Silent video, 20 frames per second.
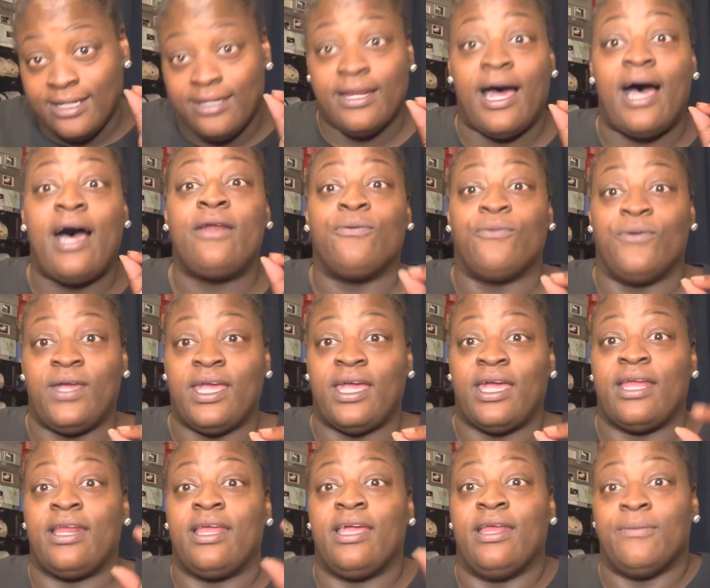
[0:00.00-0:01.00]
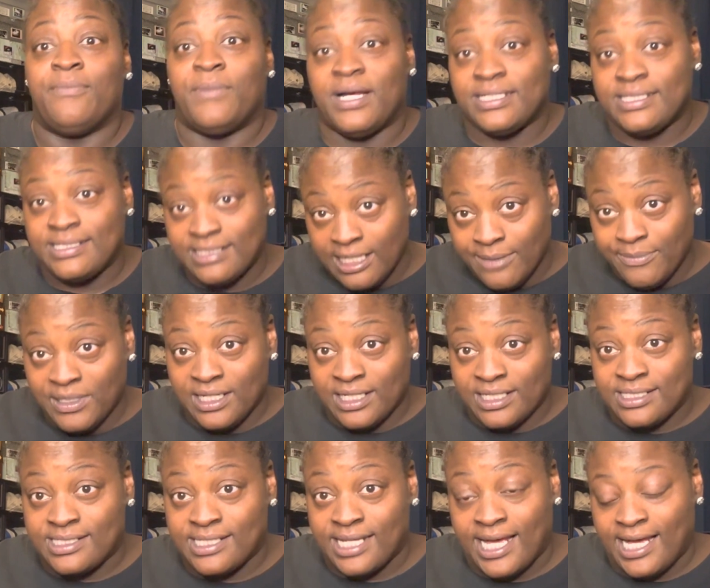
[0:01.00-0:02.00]
not win in my
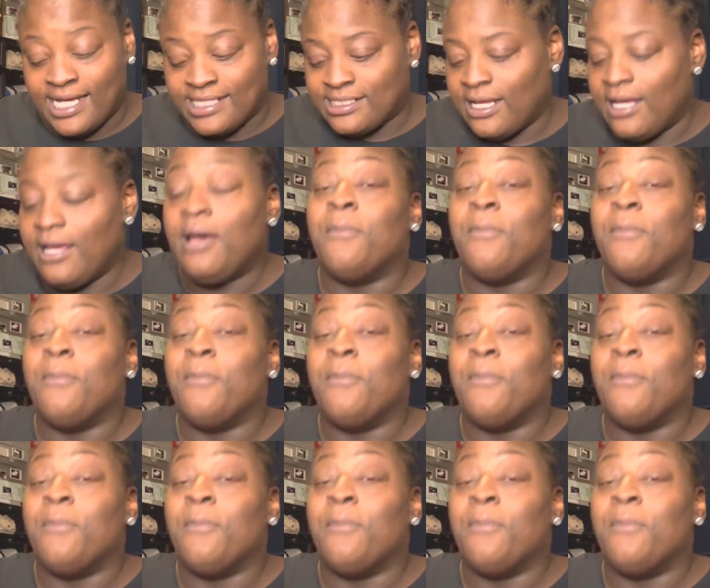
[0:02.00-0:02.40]
sibling size,